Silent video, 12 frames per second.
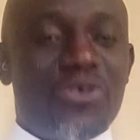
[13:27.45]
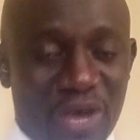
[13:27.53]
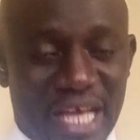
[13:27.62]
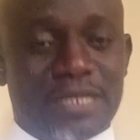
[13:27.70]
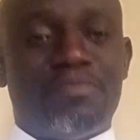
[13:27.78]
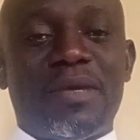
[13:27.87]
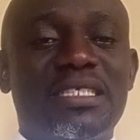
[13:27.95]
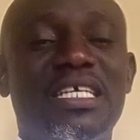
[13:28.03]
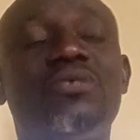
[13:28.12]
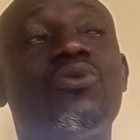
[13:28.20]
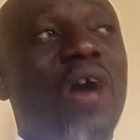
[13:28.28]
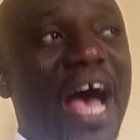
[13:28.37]
You are
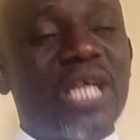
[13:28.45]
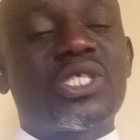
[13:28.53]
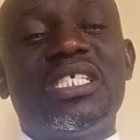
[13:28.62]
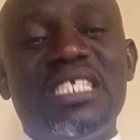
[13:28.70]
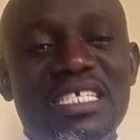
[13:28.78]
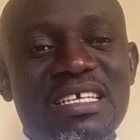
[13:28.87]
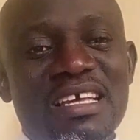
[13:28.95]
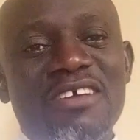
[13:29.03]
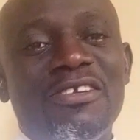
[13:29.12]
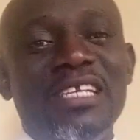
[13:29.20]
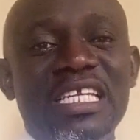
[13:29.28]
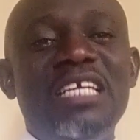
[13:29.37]
expected to actually
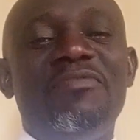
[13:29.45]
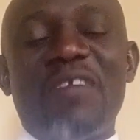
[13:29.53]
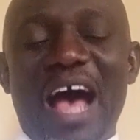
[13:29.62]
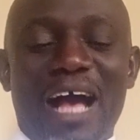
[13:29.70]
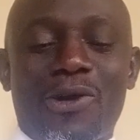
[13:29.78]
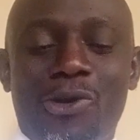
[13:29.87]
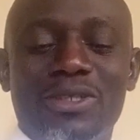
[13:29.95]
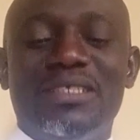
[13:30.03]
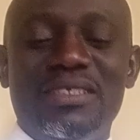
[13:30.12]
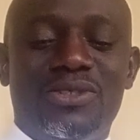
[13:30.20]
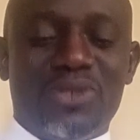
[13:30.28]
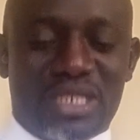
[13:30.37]
live
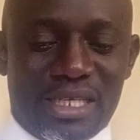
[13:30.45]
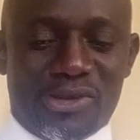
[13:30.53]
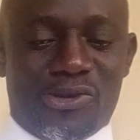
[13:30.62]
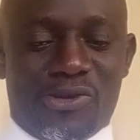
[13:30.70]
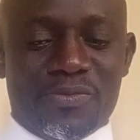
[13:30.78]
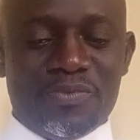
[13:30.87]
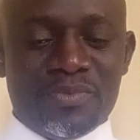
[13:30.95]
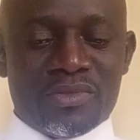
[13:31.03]
according to the law.